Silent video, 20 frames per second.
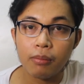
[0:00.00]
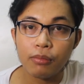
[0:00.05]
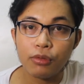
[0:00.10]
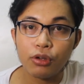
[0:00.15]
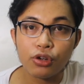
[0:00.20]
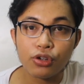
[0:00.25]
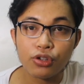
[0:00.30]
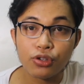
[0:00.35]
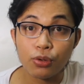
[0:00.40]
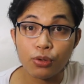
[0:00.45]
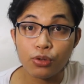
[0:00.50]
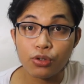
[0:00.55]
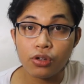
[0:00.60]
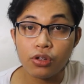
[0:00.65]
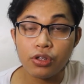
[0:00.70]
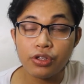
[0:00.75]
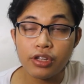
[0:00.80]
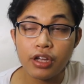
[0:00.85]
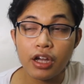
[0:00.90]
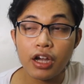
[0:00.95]
your
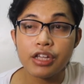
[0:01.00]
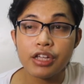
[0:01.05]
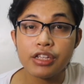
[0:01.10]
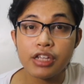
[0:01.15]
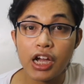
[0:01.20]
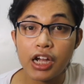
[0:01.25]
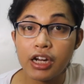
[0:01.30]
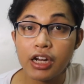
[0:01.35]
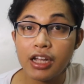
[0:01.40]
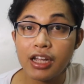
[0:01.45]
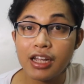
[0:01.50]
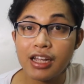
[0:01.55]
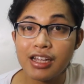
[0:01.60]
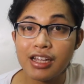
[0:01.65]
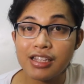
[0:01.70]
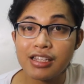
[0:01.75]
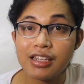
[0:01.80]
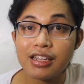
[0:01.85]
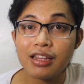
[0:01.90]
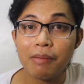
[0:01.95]
socials, Asana
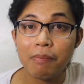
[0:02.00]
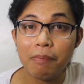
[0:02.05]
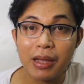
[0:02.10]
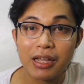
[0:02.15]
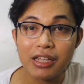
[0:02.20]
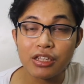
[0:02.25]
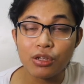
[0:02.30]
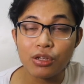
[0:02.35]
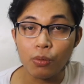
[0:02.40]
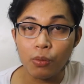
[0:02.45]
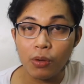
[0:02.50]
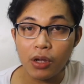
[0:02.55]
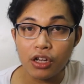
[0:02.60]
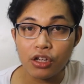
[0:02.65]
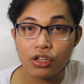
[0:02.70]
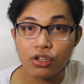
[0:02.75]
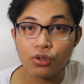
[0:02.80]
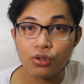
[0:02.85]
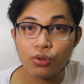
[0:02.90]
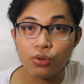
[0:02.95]
is the best way
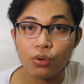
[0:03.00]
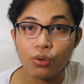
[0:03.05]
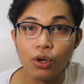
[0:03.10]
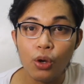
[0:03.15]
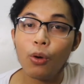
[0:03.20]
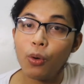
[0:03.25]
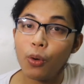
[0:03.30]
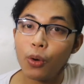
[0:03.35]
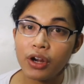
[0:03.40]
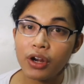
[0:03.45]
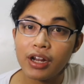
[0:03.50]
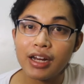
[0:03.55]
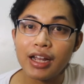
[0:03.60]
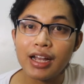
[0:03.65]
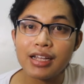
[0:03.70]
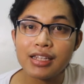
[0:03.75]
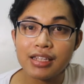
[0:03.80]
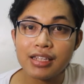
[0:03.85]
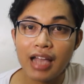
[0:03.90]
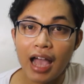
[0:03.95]
to
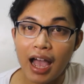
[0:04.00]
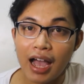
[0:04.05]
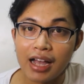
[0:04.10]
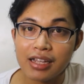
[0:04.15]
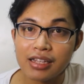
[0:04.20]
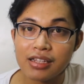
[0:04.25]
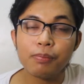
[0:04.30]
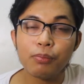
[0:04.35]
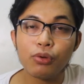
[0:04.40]
organize tasks,